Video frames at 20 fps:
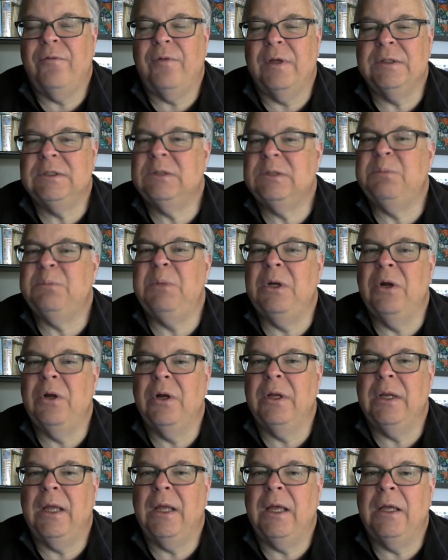and
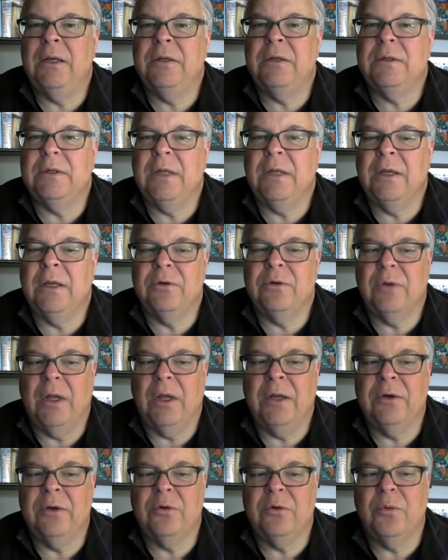spirit and and
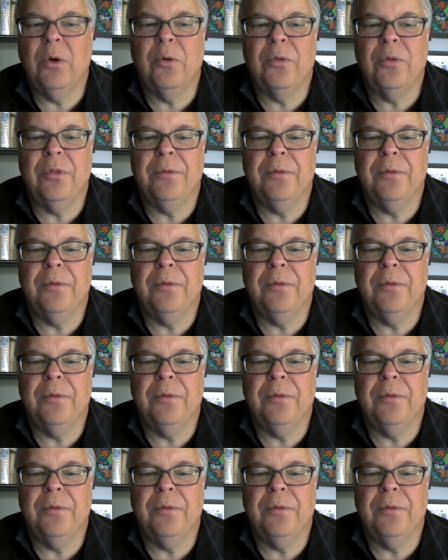and growth.